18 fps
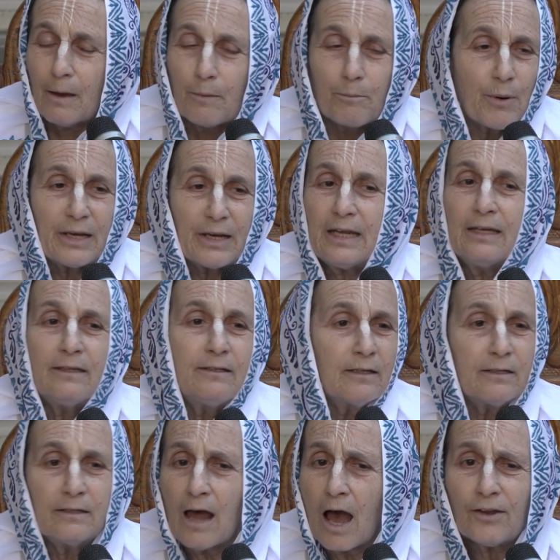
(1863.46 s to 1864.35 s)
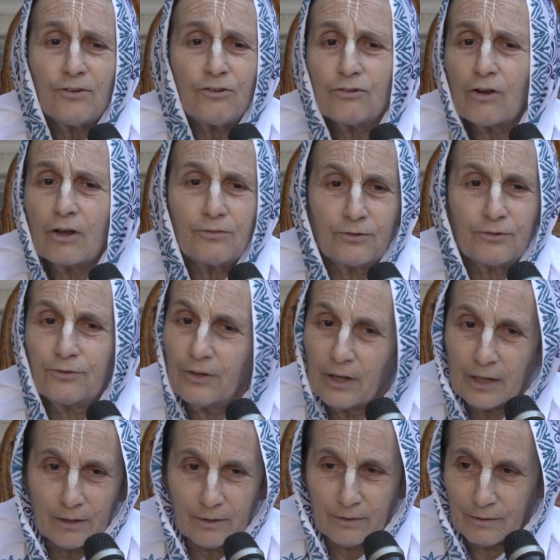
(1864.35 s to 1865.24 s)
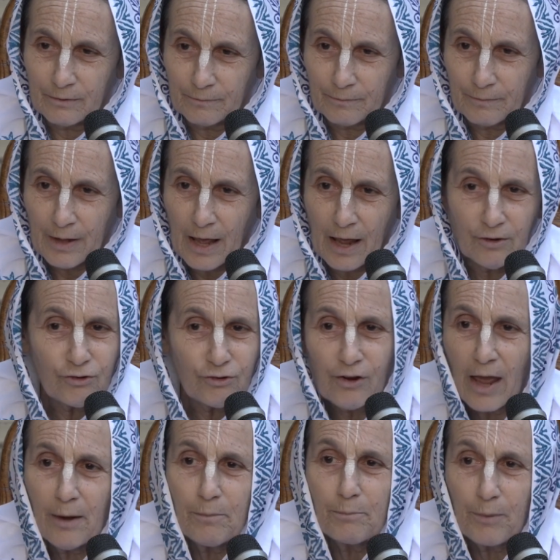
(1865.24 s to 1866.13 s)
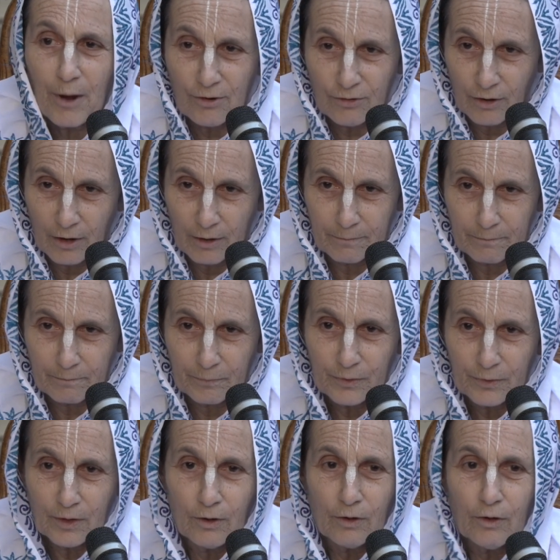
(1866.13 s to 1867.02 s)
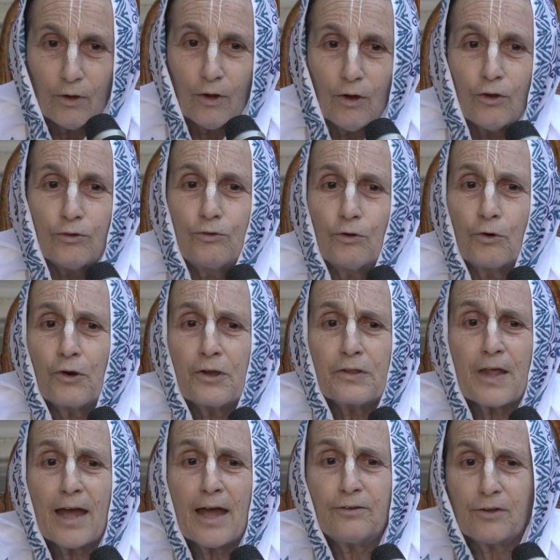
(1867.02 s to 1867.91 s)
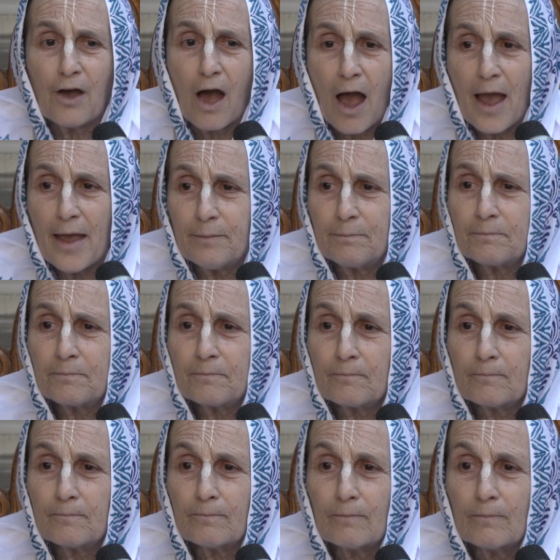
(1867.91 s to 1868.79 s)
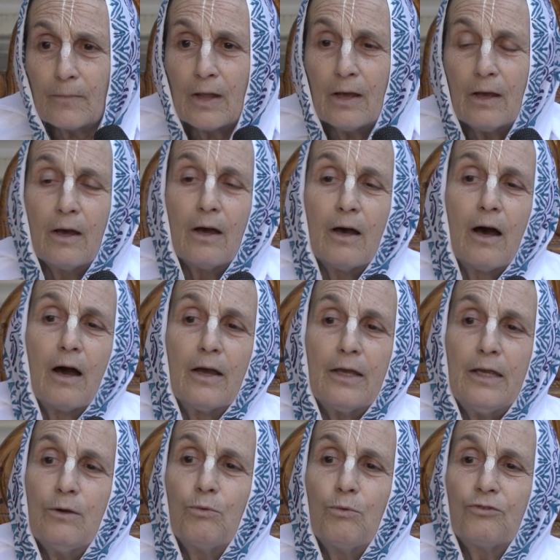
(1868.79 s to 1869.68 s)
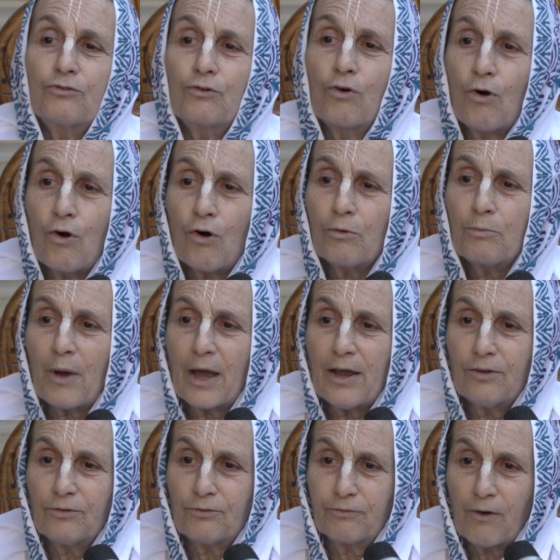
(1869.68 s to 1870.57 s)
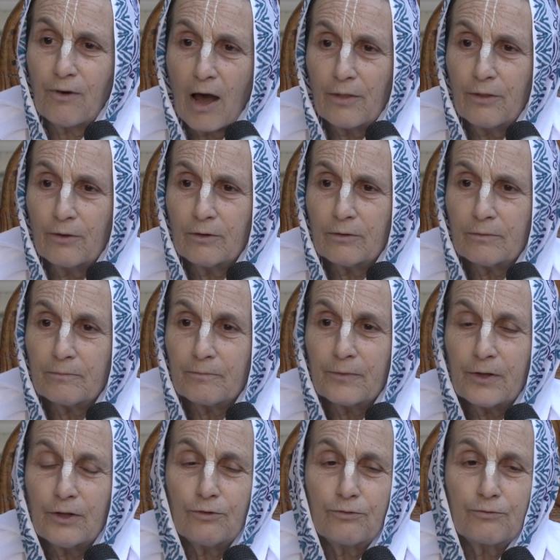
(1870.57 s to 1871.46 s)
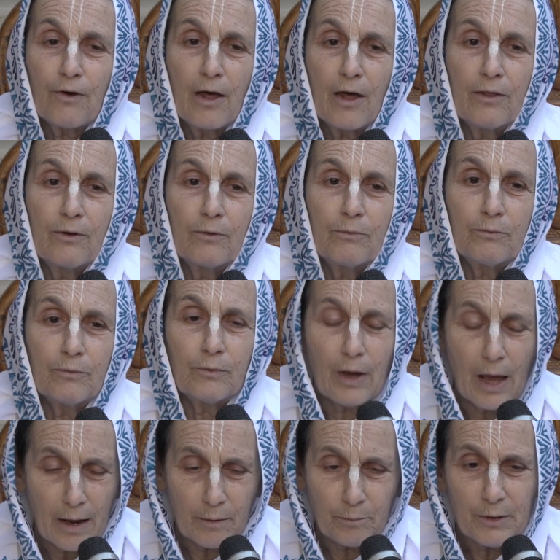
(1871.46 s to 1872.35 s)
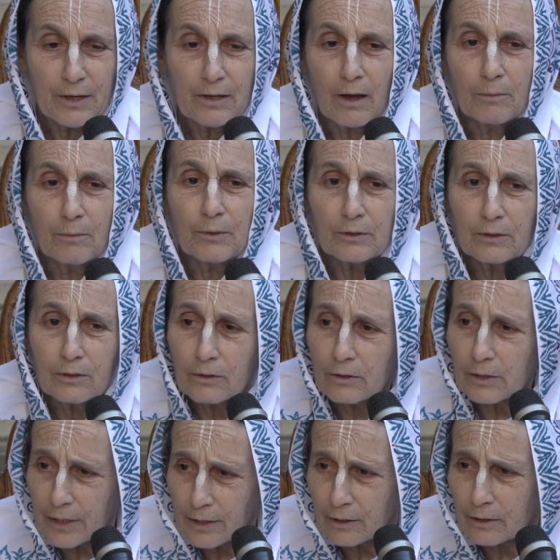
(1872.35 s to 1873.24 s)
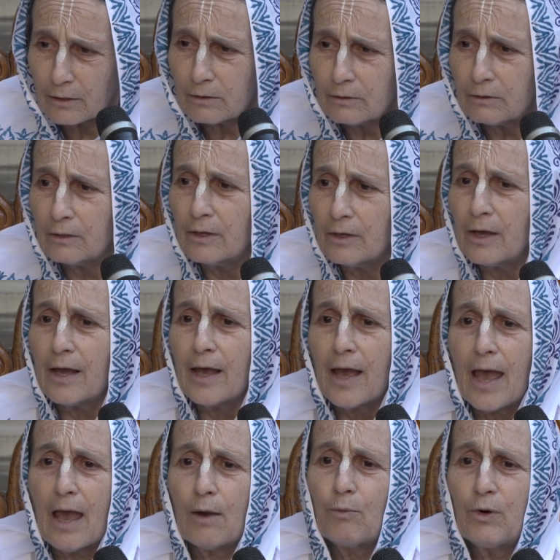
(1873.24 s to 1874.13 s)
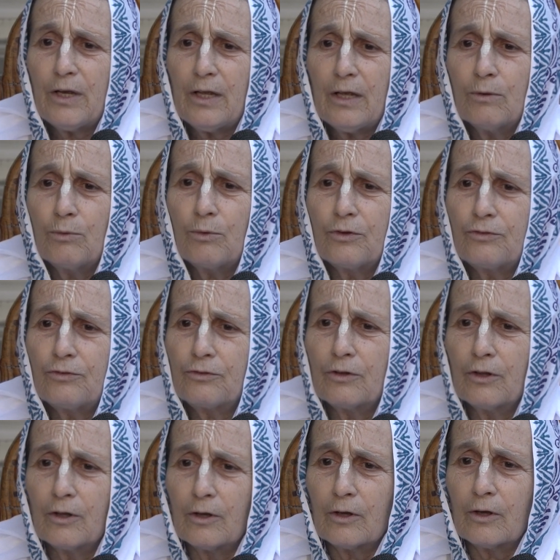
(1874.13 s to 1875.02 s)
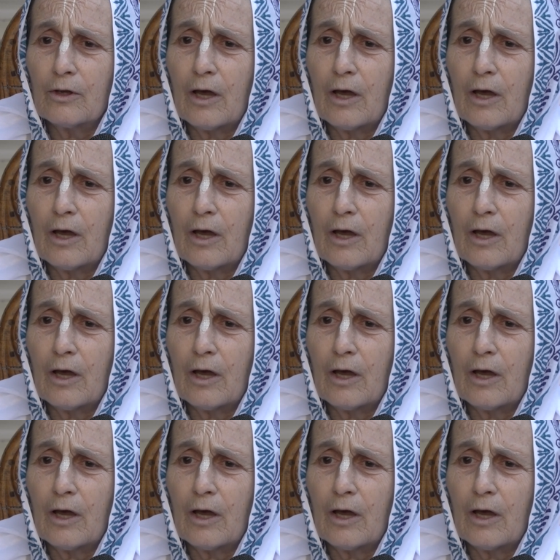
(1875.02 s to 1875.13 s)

But he did not just sit and chant bhajan. During that time, he was called by his father. His father had become a little ill, and when he was